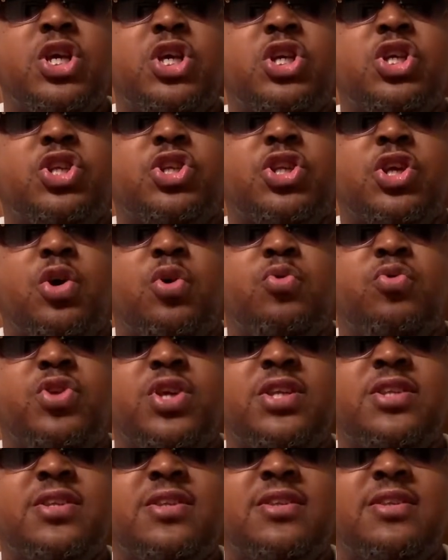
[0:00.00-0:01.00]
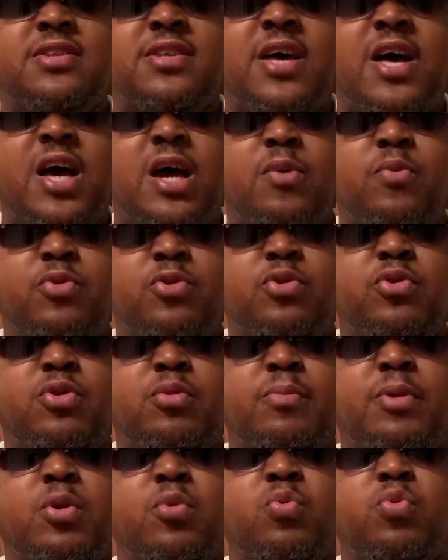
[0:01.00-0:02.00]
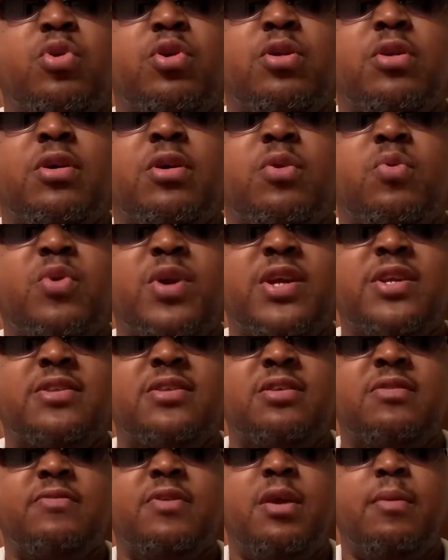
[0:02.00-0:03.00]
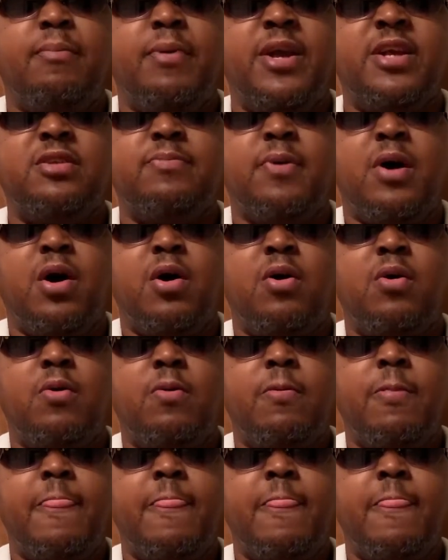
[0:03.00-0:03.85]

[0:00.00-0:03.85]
So this is the time where you can be real aggressive in baseball.